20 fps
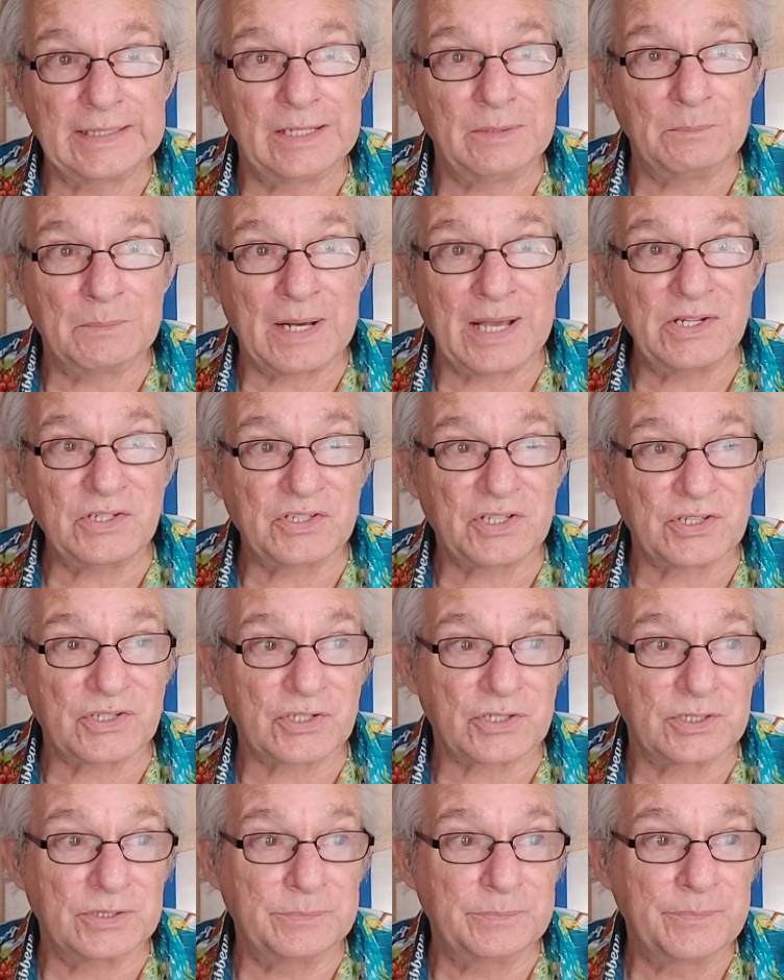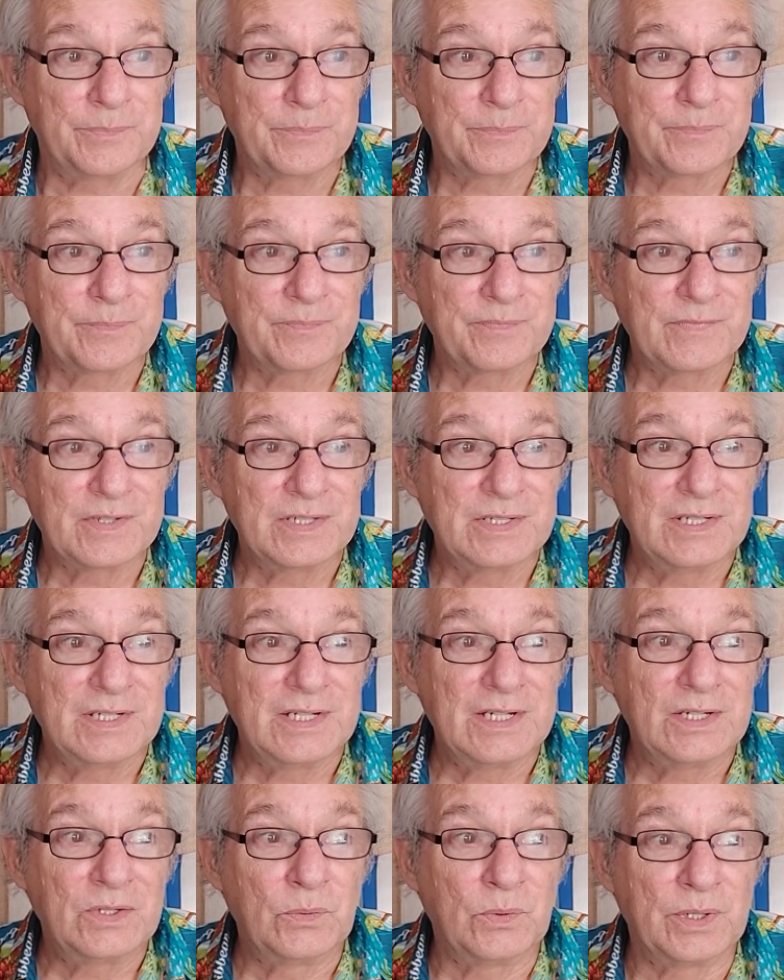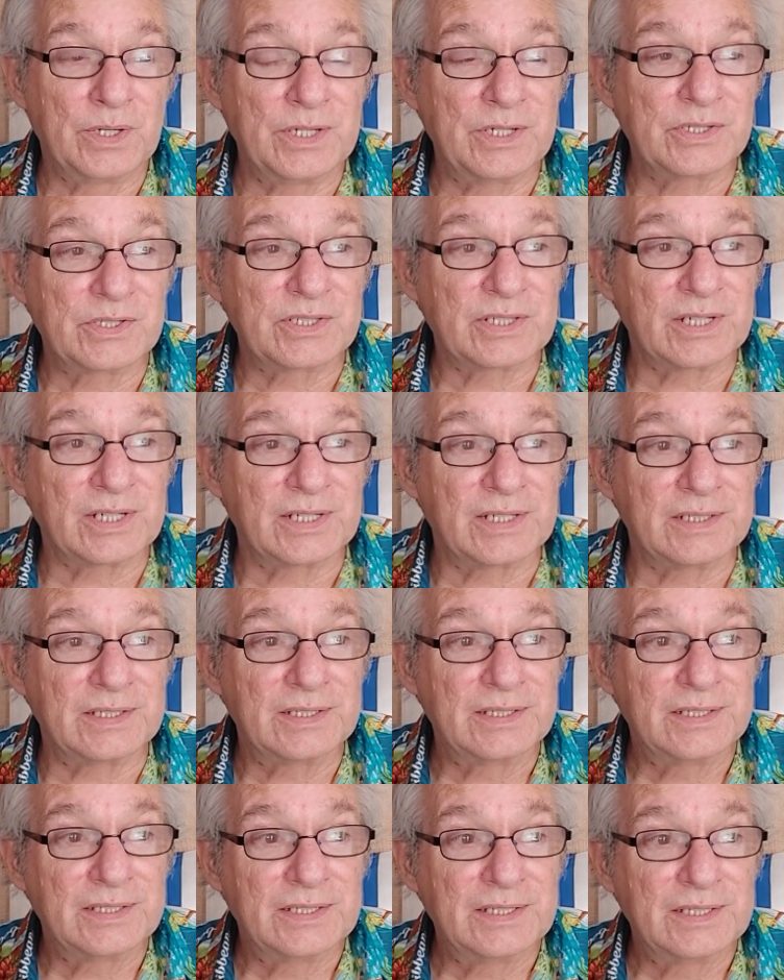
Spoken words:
in my system was the